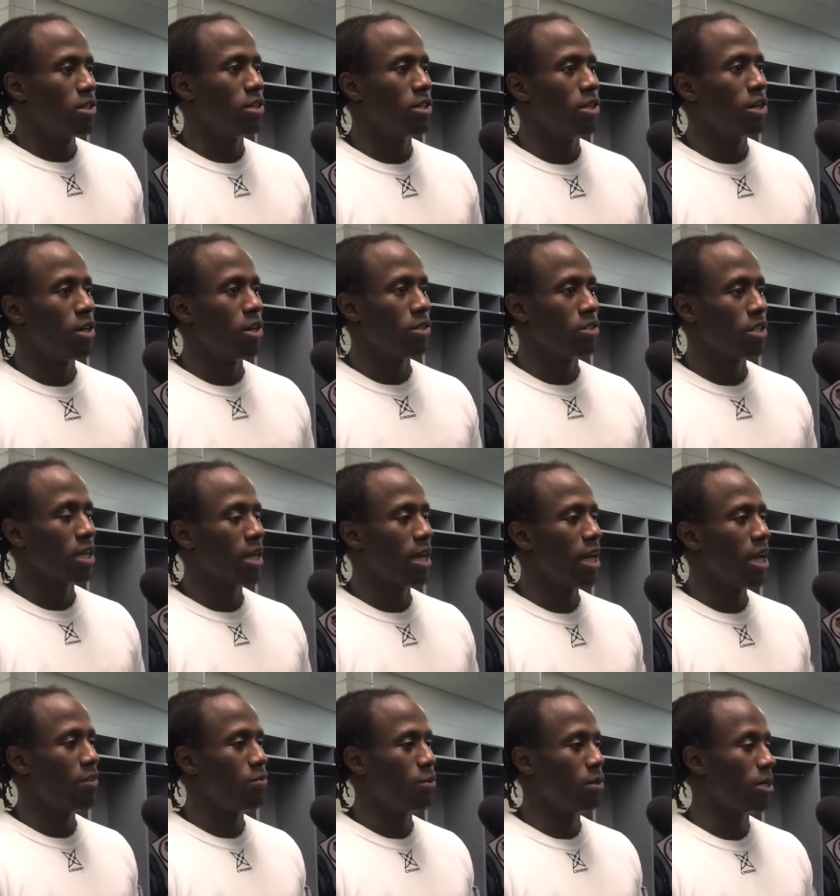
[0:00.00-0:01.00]
So you know,
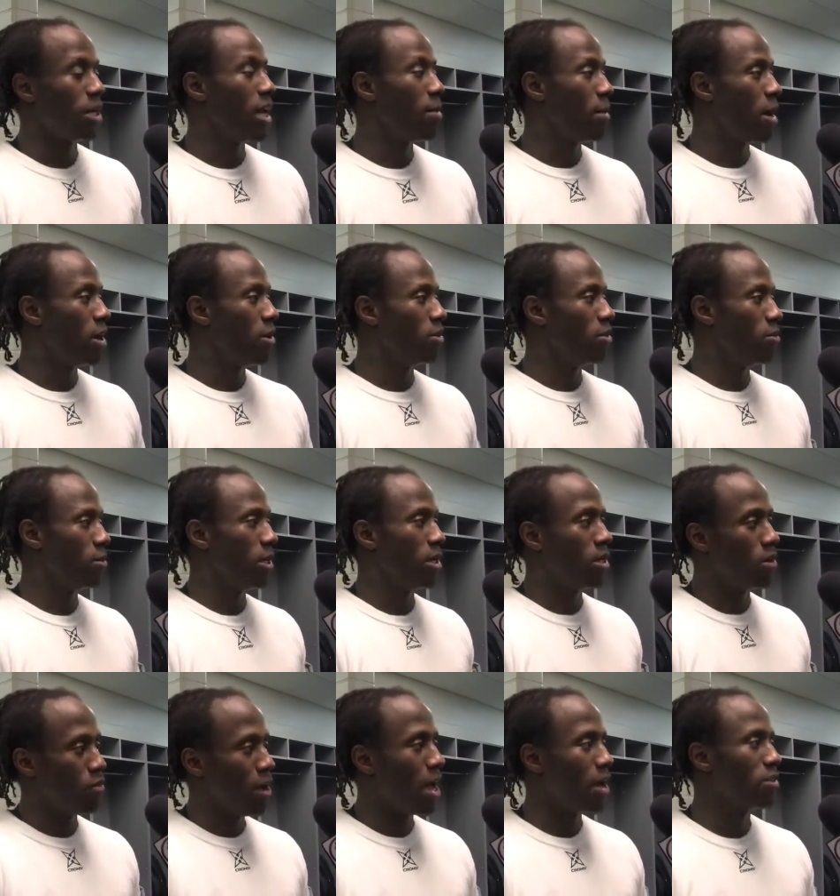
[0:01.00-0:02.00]
second half when we came out,
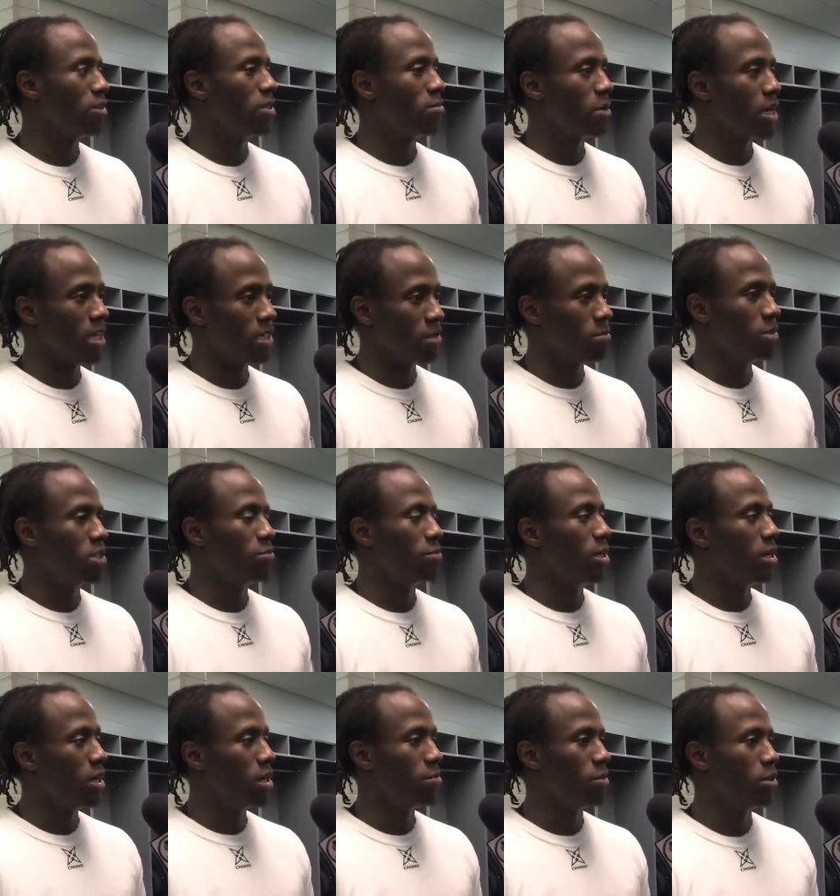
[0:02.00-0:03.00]
we uh, rattled them, got them to
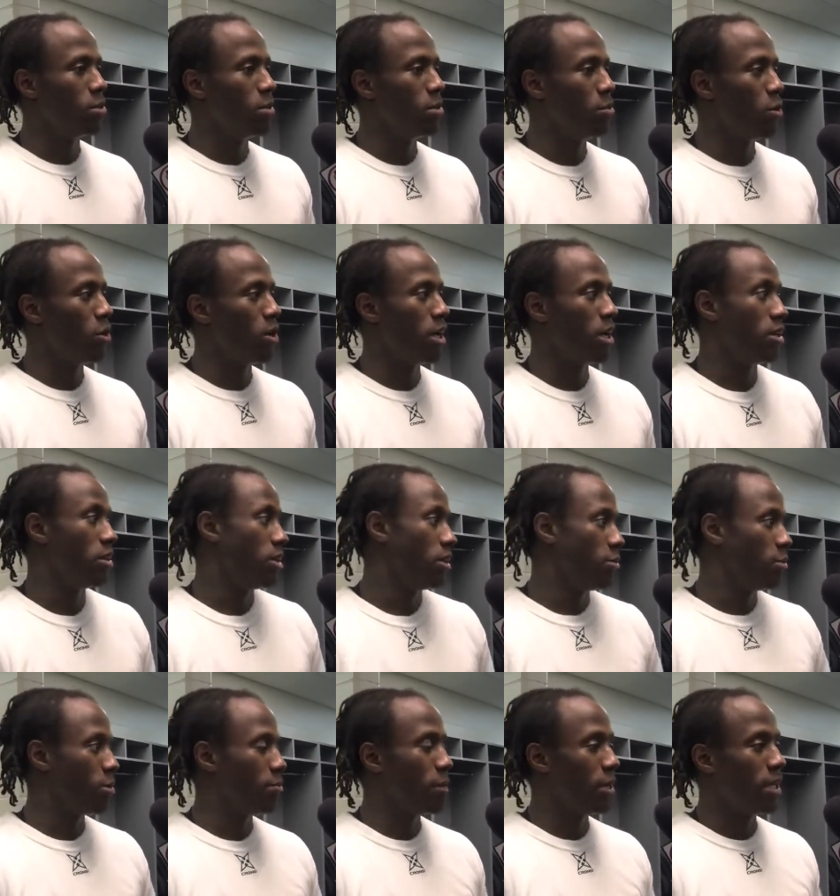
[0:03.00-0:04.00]
speed up a little bit more,
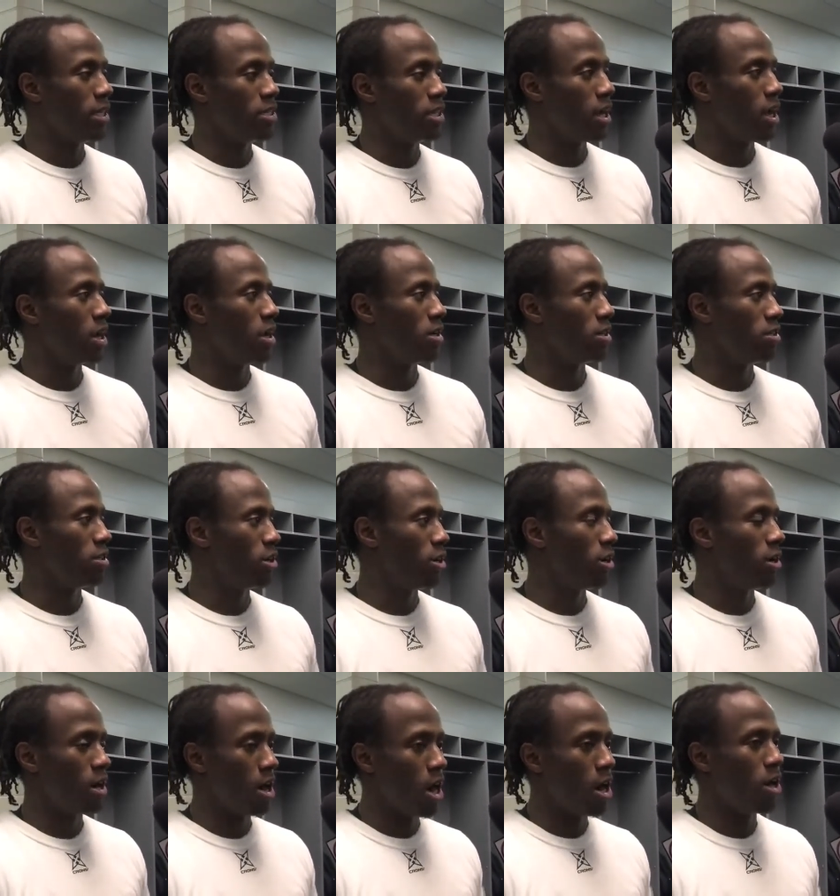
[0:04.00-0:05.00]
and then we played to our uh, you
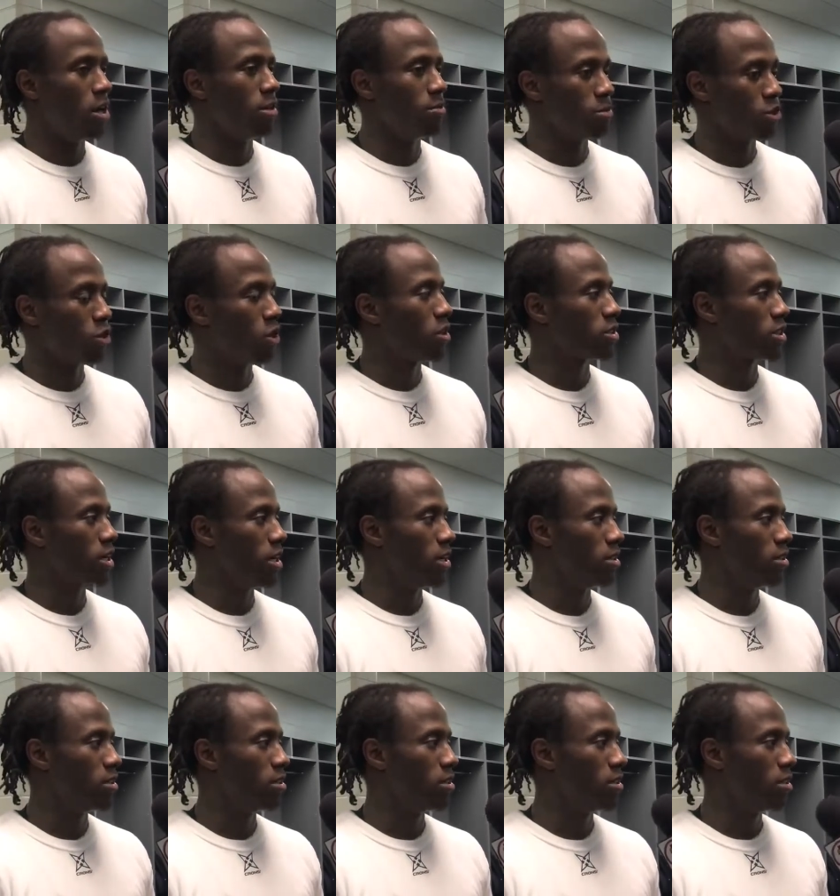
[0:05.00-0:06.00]
know our um, strong
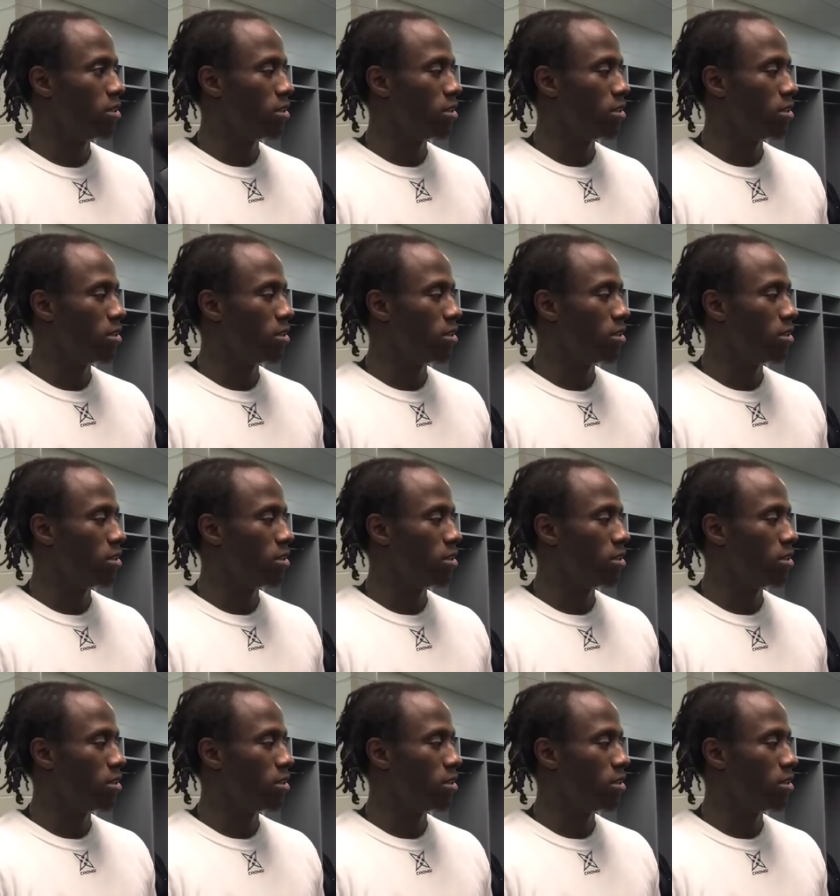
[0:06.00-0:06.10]
side.